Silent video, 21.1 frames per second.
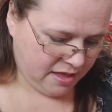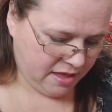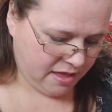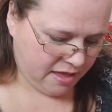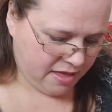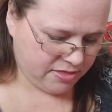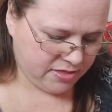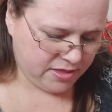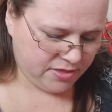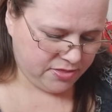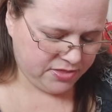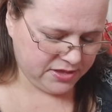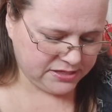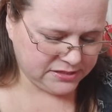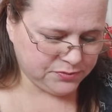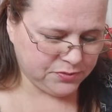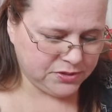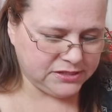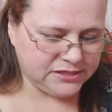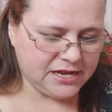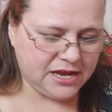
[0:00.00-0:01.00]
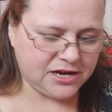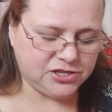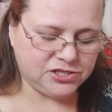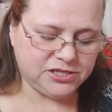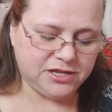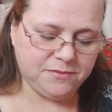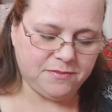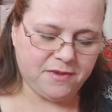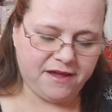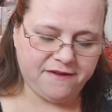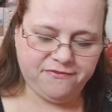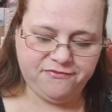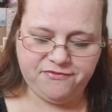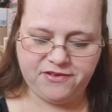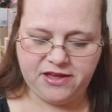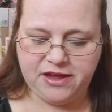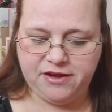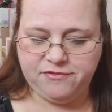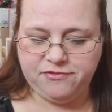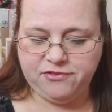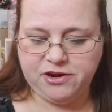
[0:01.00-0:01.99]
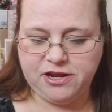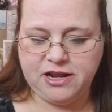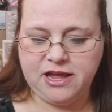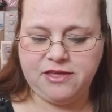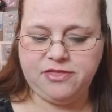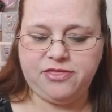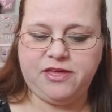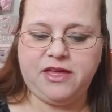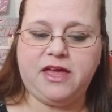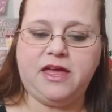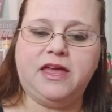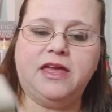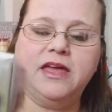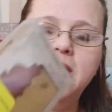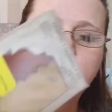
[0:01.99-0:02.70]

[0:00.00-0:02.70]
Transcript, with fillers: And then this one's actually my favorite, I think.